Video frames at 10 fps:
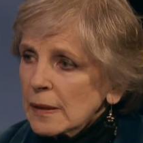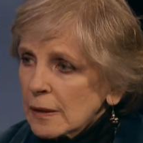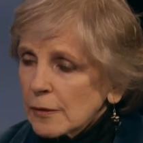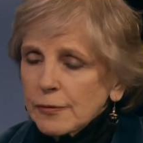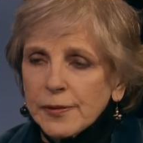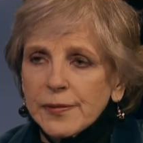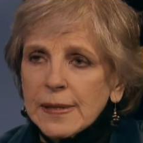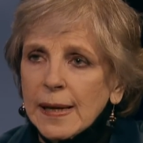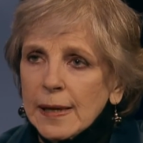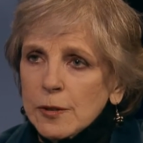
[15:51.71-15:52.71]
you know,
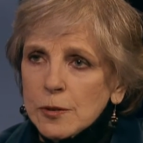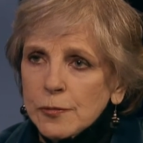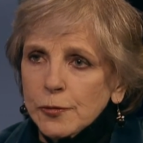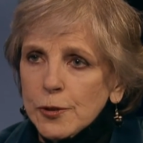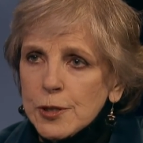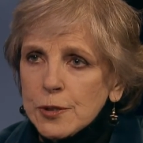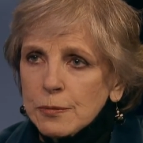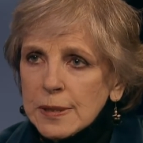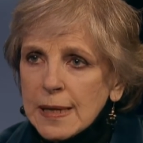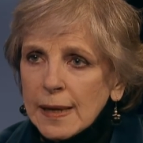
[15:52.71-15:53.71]
fifty-eight who's forced to
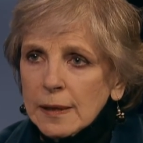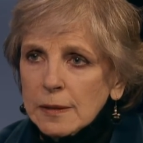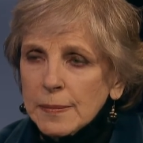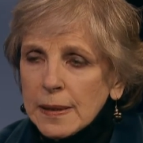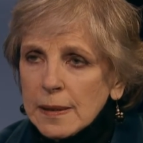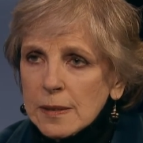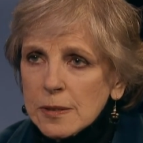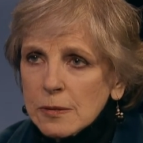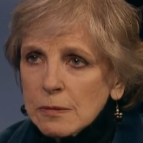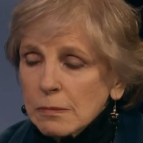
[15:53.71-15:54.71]
retire
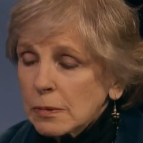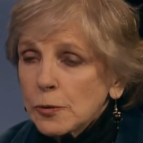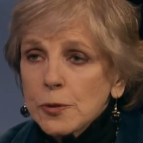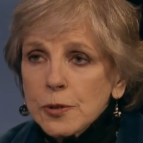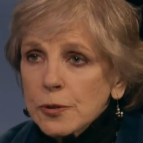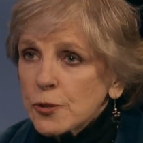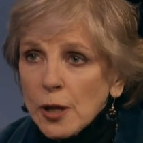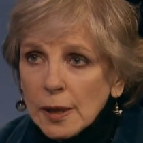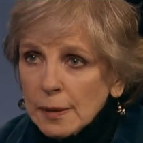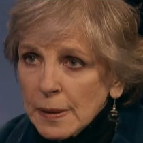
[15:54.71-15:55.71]
because you lose your
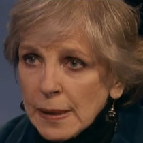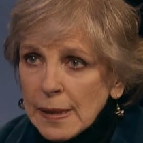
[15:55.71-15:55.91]
job,